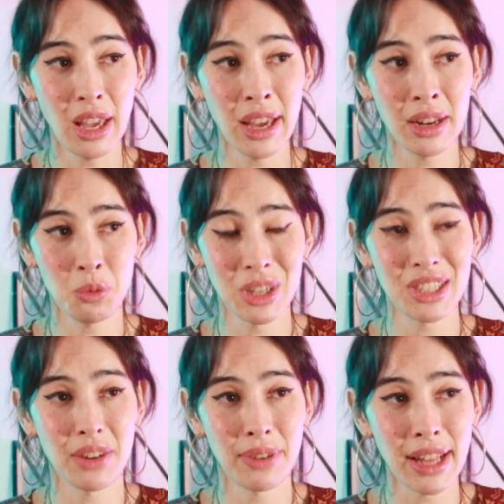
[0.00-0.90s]
And
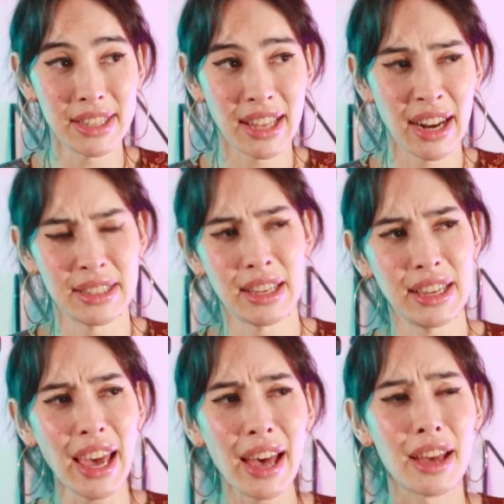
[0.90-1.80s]
once I realized that, I said,
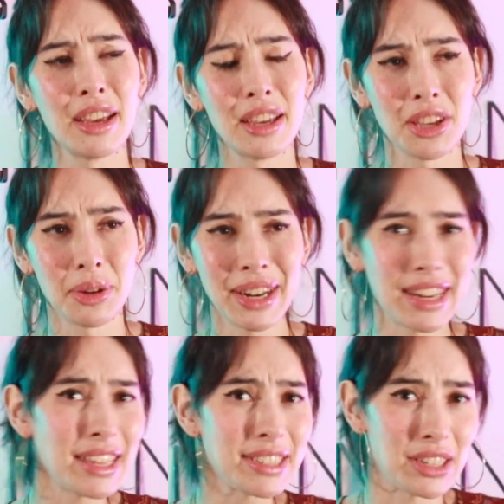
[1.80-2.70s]
yeah, you know what?
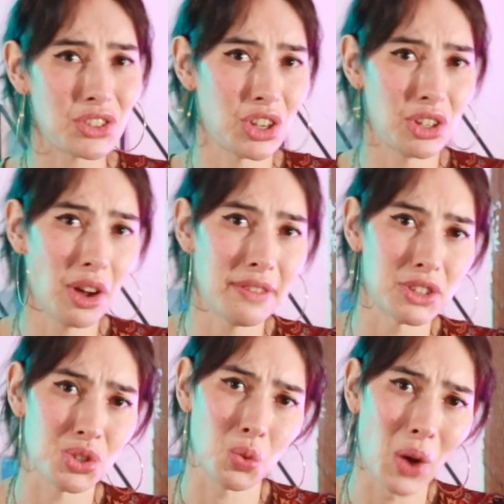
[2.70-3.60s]
It is easier. You don't have
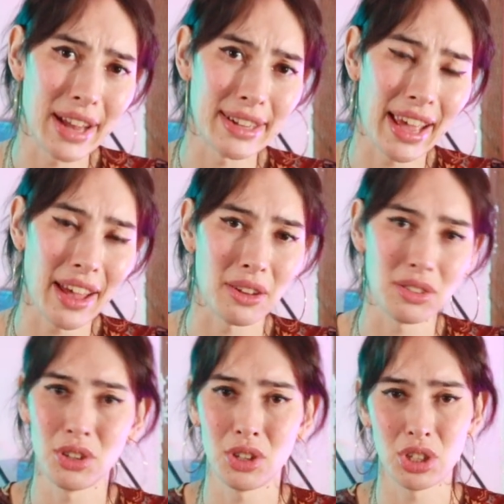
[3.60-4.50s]
to squat
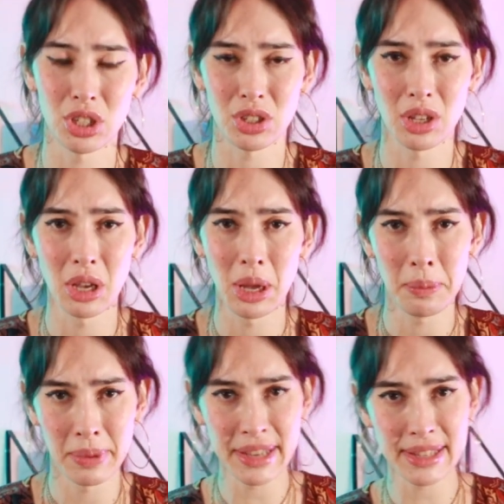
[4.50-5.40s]
down. You can just
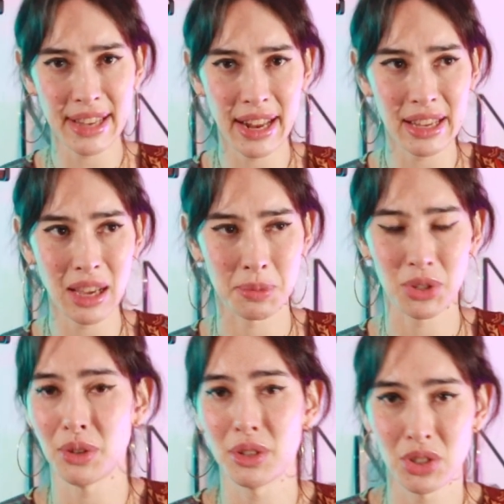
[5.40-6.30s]
pee standing up.
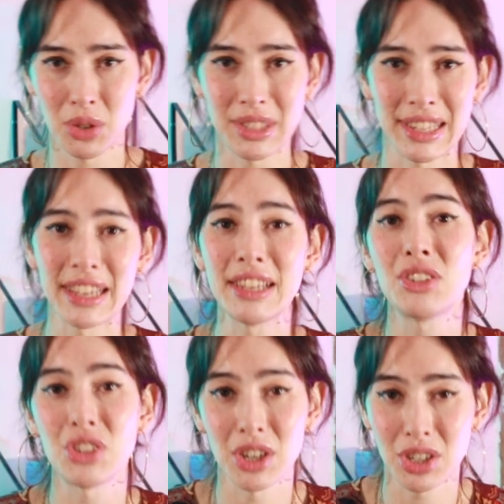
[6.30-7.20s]
So, so it's
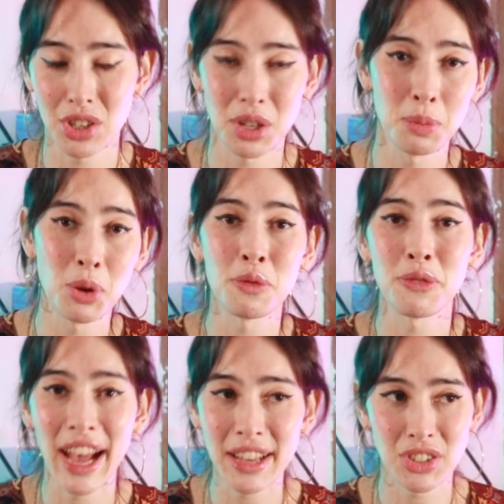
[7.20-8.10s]
easier. You can move
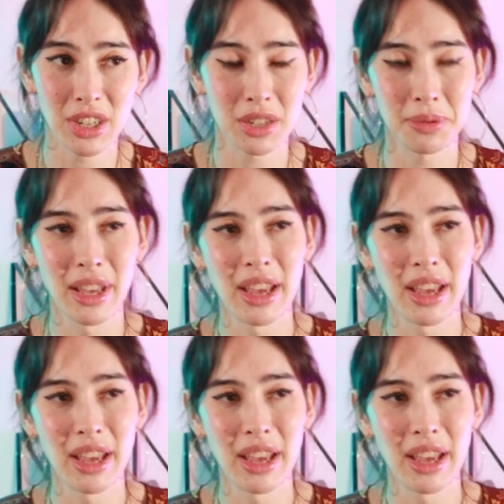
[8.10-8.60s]
faster.